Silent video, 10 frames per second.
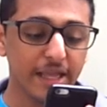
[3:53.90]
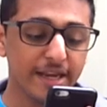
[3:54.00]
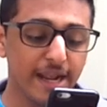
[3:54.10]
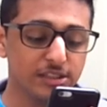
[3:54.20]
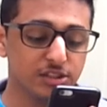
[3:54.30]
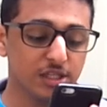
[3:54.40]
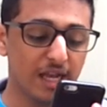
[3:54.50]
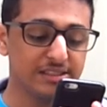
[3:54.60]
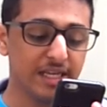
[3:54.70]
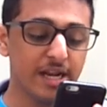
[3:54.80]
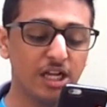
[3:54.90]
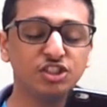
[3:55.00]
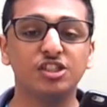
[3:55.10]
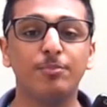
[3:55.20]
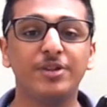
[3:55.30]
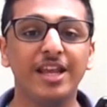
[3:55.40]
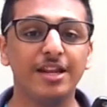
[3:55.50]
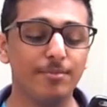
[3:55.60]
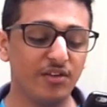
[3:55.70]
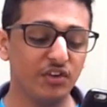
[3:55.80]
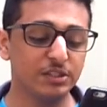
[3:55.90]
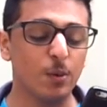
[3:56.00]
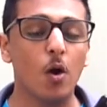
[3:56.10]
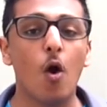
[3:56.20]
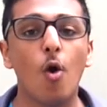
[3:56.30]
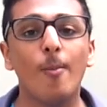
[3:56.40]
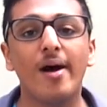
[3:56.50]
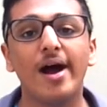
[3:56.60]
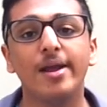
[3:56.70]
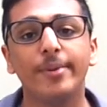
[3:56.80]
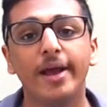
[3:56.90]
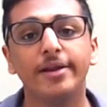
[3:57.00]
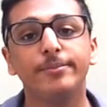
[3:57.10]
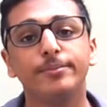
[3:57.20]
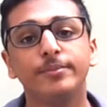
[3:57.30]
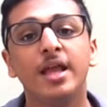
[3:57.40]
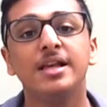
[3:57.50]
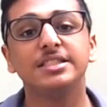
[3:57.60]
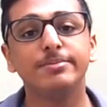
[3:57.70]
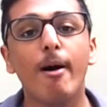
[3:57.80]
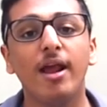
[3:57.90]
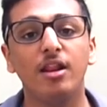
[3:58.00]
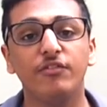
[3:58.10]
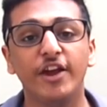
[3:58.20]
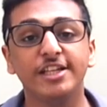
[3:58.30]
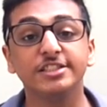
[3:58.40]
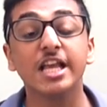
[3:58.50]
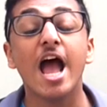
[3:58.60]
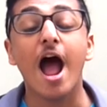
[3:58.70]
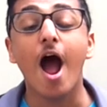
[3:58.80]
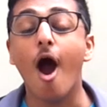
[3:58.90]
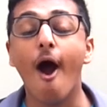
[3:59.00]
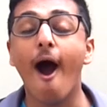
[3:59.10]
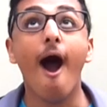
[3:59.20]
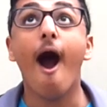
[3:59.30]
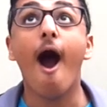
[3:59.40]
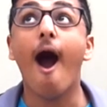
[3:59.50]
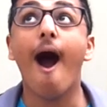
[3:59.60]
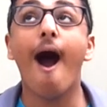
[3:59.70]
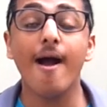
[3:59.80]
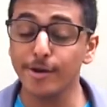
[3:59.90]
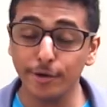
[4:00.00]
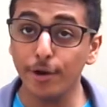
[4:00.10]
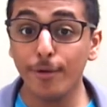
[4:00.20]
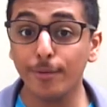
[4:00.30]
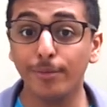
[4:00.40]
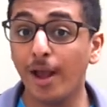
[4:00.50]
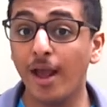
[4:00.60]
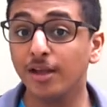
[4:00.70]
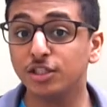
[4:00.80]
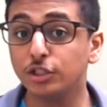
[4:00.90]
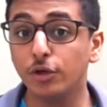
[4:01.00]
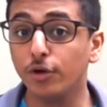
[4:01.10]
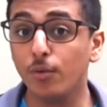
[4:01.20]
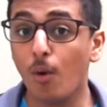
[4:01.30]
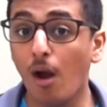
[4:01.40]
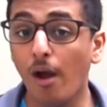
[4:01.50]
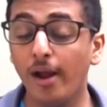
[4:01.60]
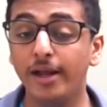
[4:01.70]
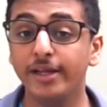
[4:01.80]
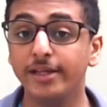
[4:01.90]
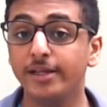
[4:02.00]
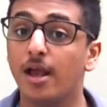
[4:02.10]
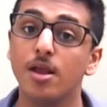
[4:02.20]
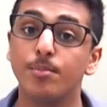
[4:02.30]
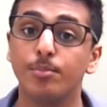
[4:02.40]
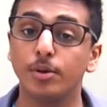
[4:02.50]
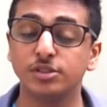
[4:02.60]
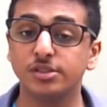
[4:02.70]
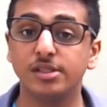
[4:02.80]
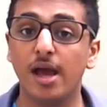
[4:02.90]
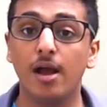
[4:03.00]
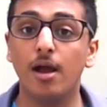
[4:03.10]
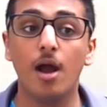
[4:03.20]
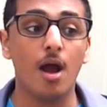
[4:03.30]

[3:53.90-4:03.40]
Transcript: Next, I said I just updated my Facebook on my iPad. Smiley face. I don't know. I actually don't know why I posted that.